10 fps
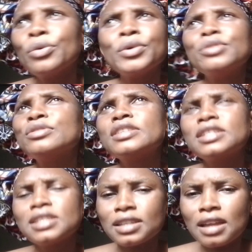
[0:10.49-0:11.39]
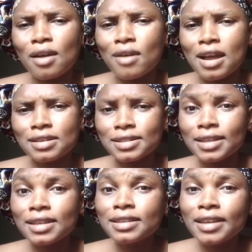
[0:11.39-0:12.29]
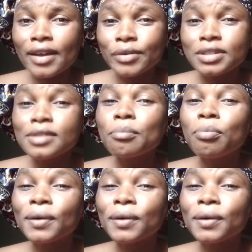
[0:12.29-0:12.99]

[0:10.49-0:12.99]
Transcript: We use it in our skincare routine.